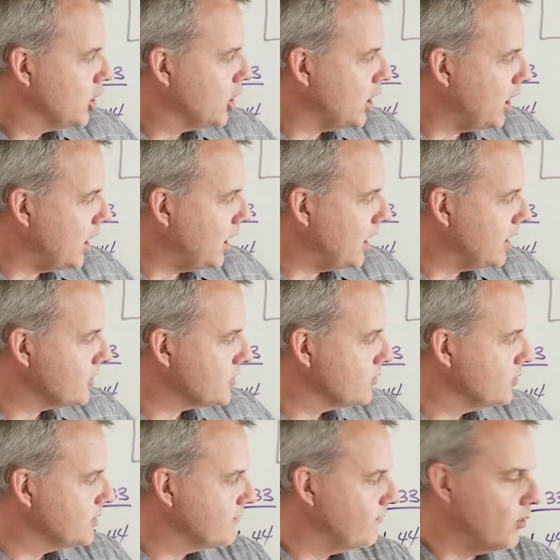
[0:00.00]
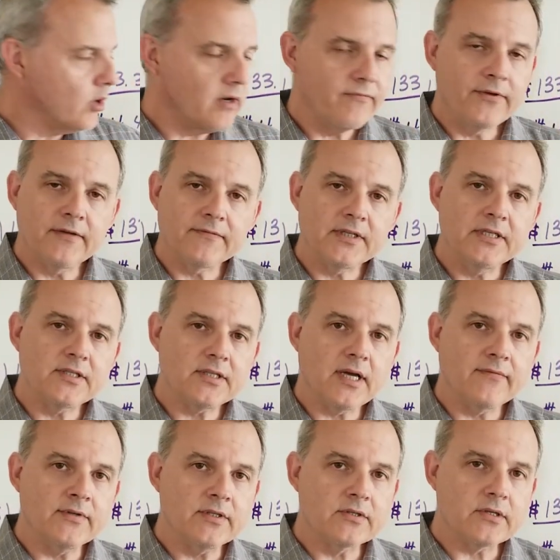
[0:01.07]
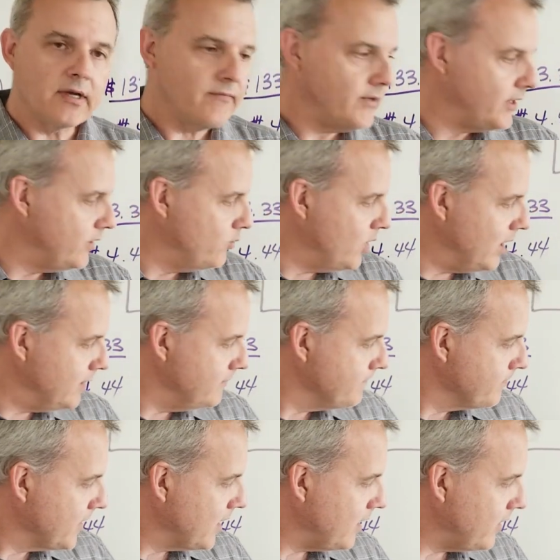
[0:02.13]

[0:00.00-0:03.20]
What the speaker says: cost was $457.71